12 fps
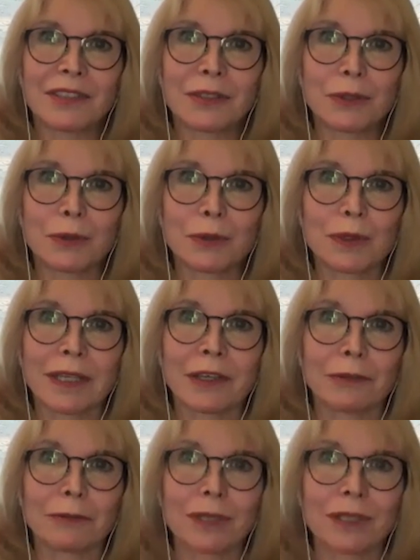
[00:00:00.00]
to
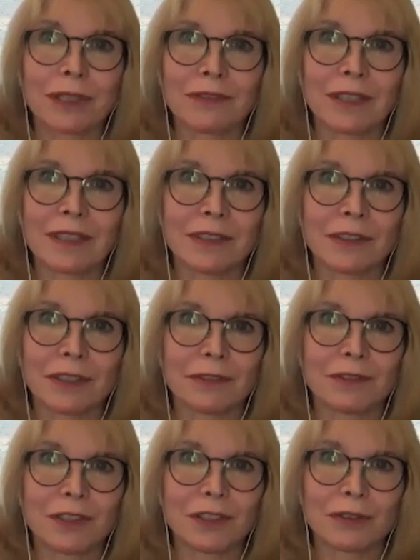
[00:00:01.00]
get rid of these
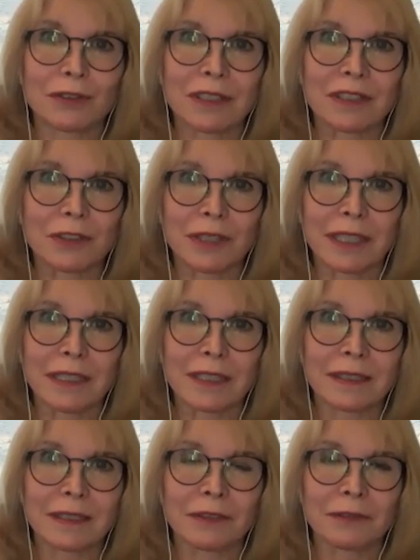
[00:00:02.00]
artificial
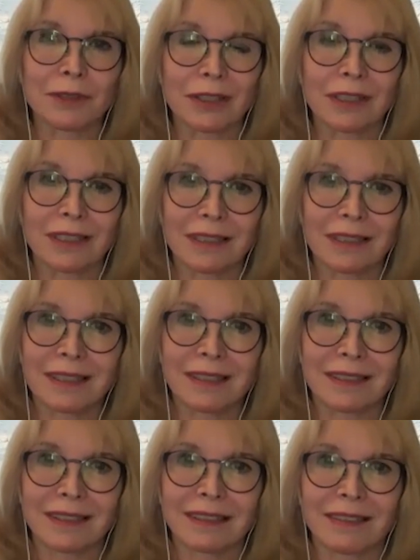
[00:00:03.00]
constraints. It really is.